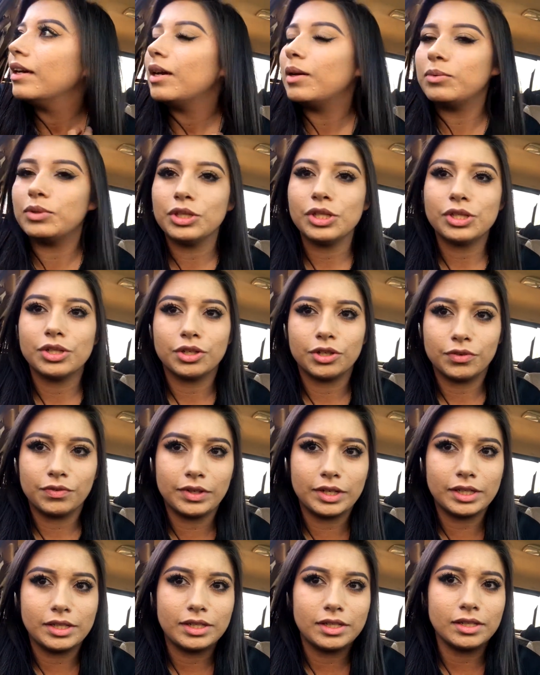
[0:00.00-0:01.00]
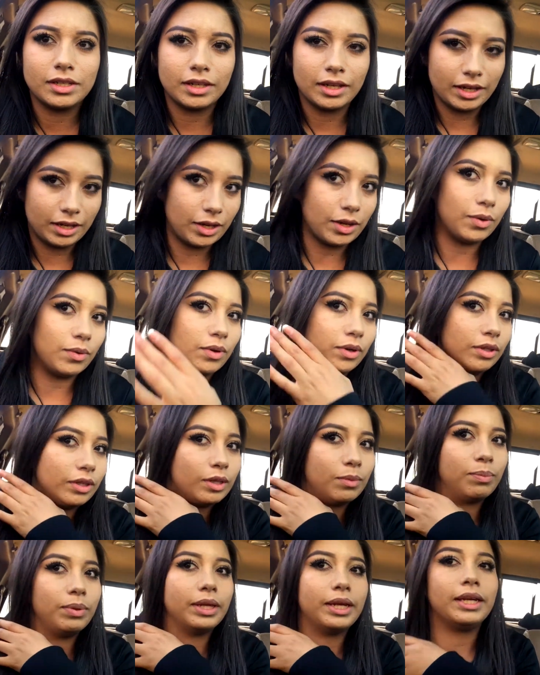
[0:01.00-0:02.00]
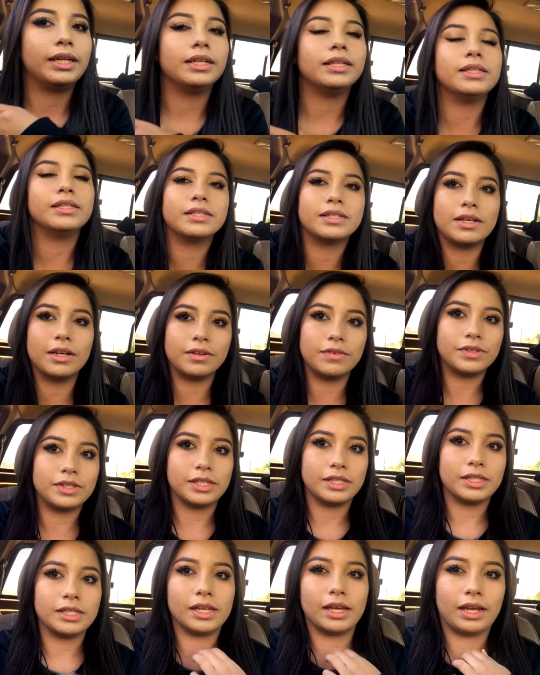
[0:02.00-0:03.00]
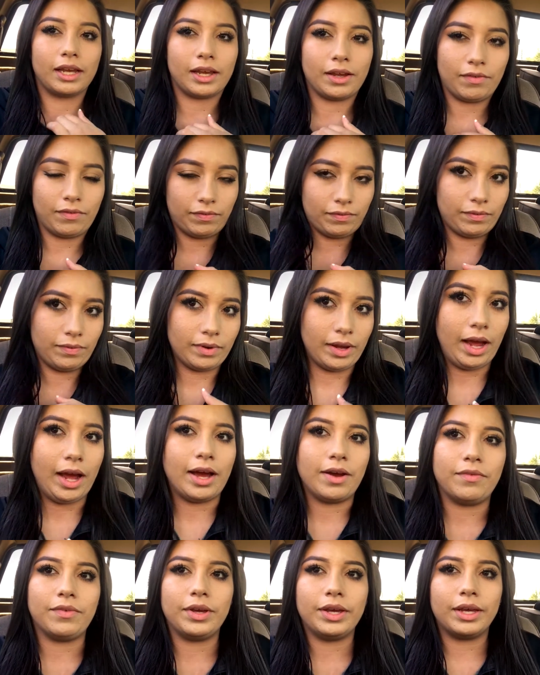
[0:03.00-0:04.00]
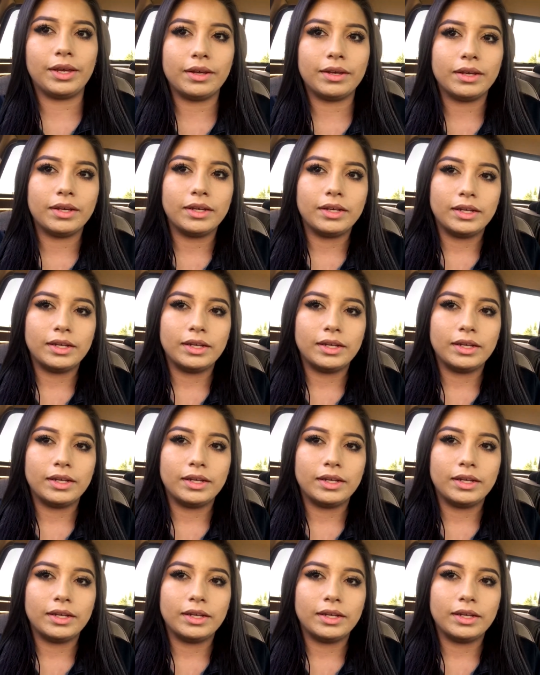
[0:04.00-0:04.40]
I'm just nervous to like go on the plane and stuff since like I haven't,